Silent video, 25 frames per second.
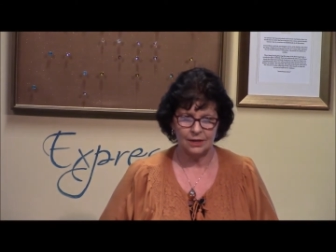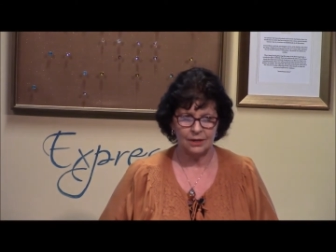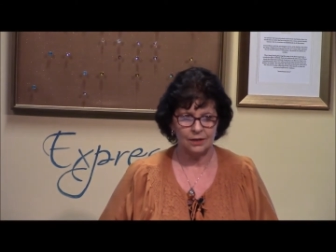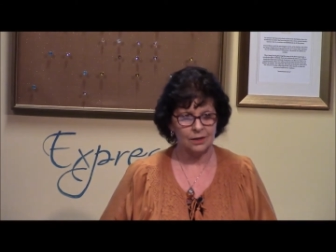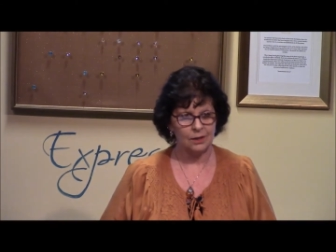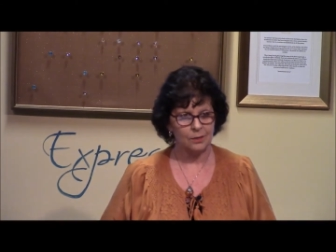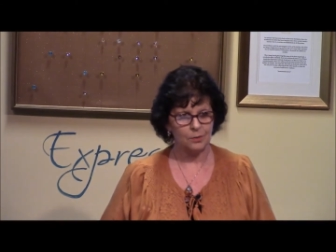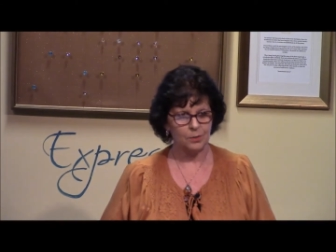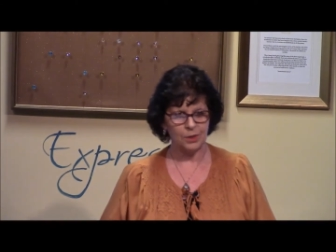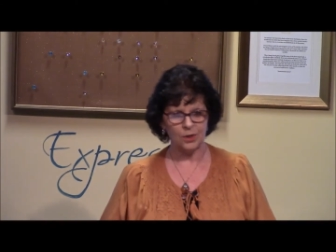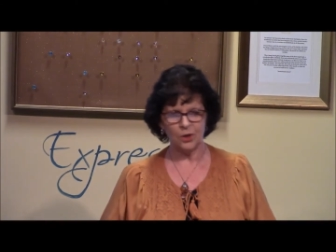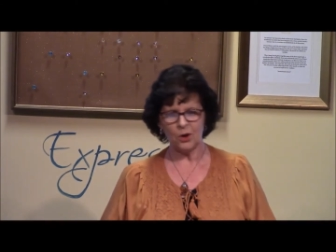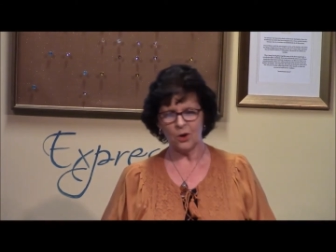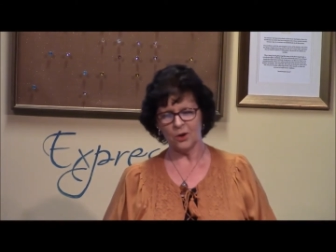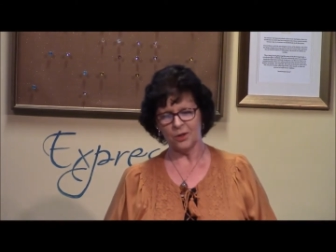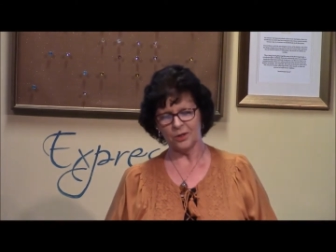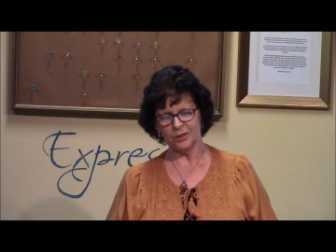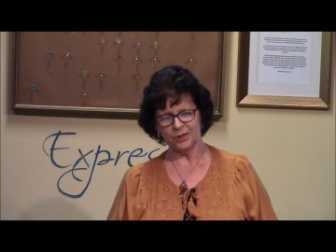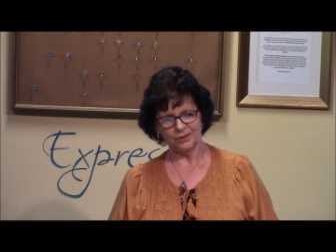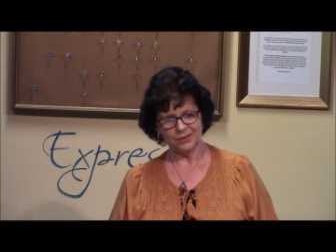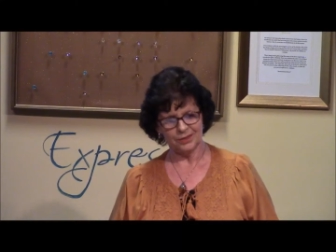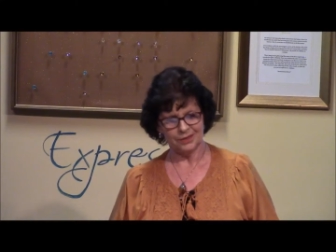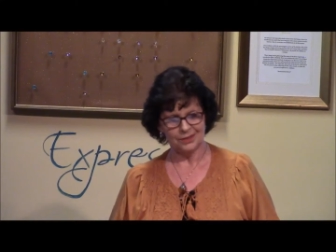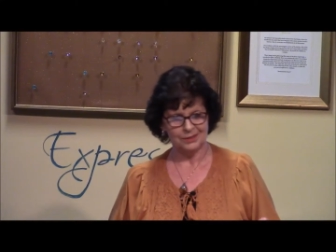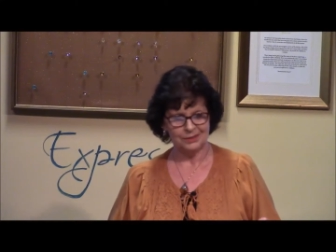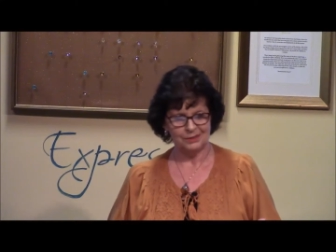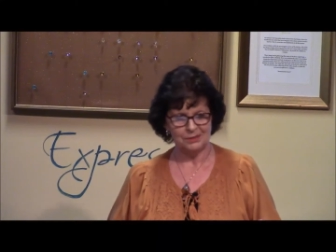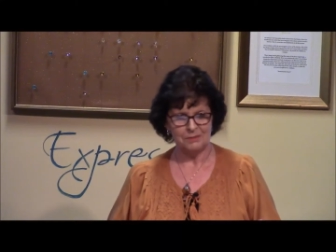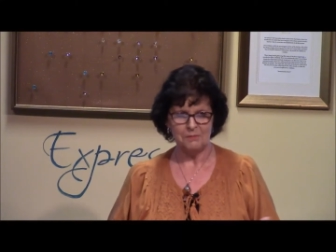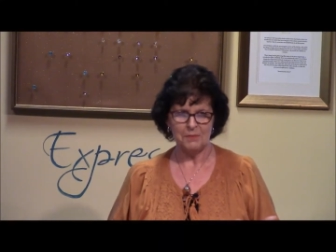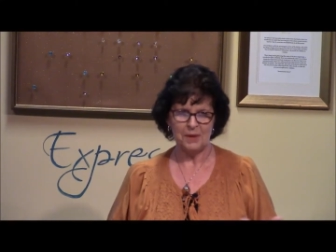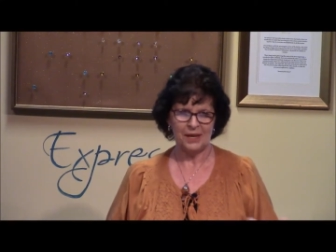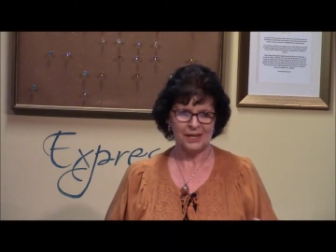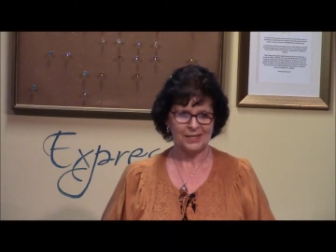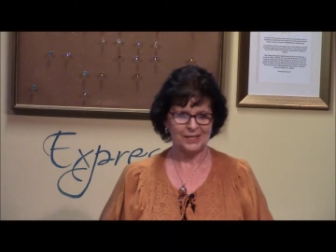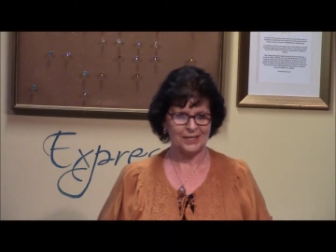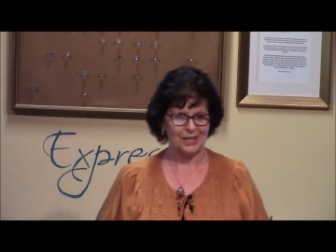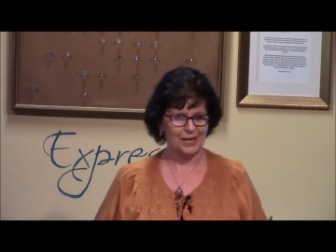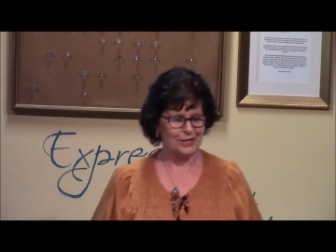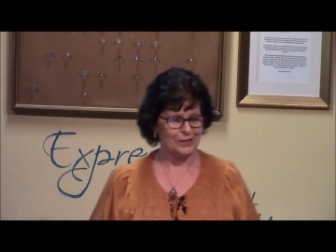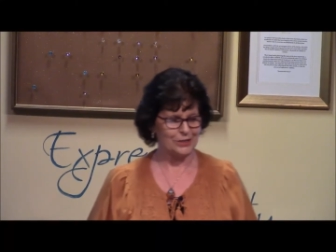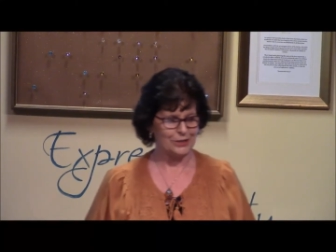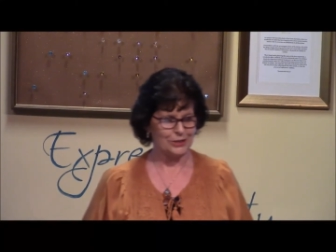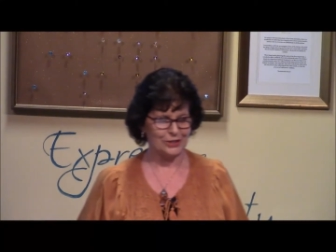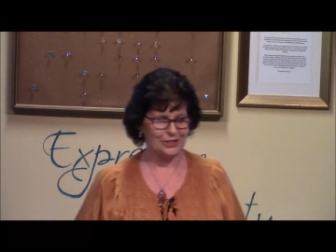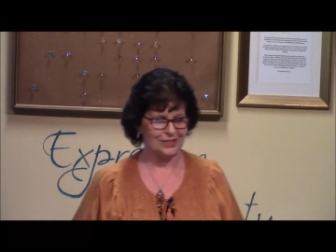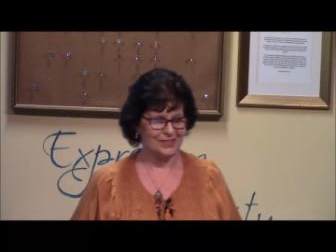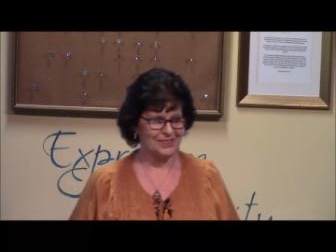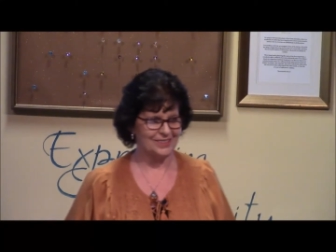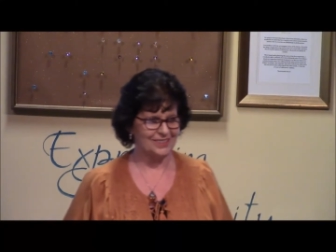can be called
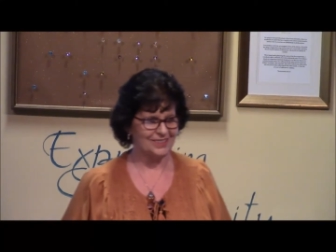meditation.